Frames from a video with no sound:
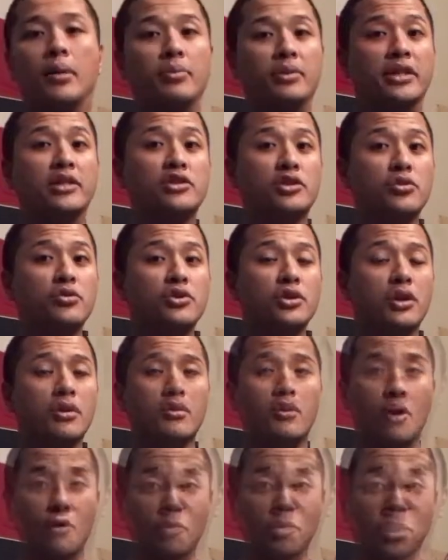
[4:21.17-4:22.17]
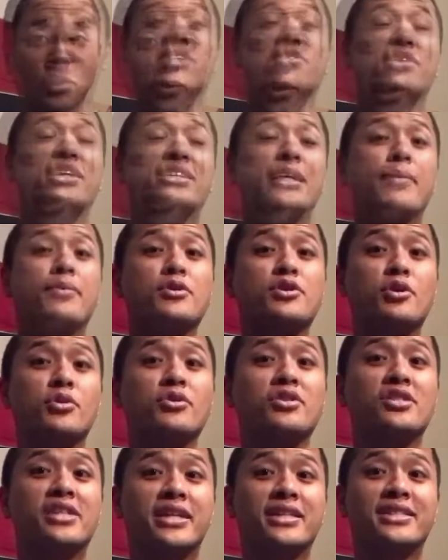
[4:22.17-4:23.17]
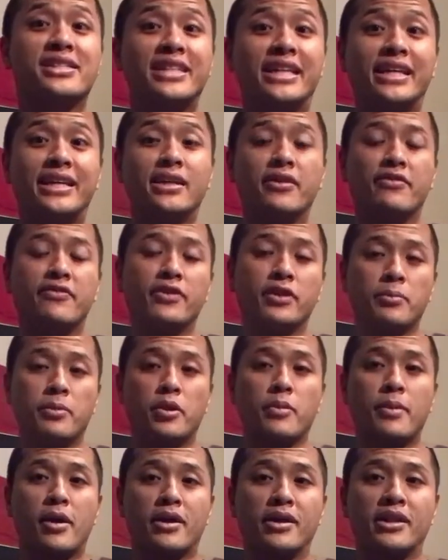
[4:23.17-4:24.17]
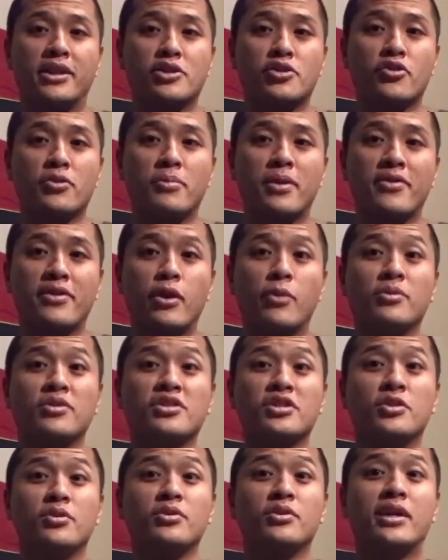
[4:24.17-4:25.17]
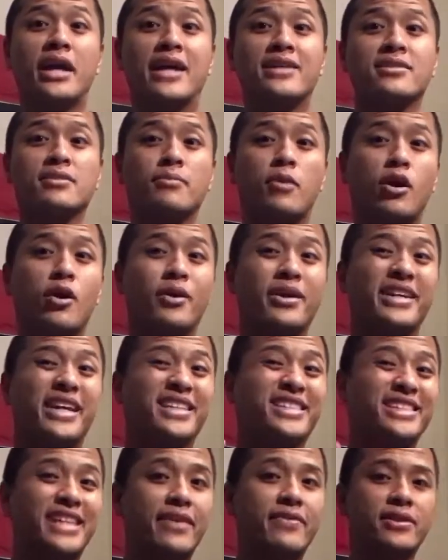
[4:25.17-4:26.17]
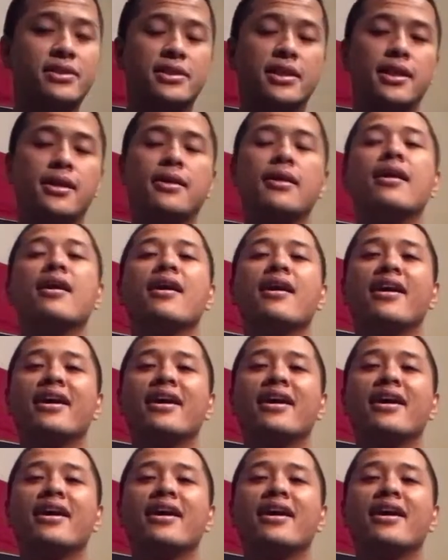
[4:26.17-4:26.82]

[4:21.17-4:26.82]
please do so. All right, guys, so that's episode 16 of Filipino-American History Month. I hope to see you guys tomorrow on day 17.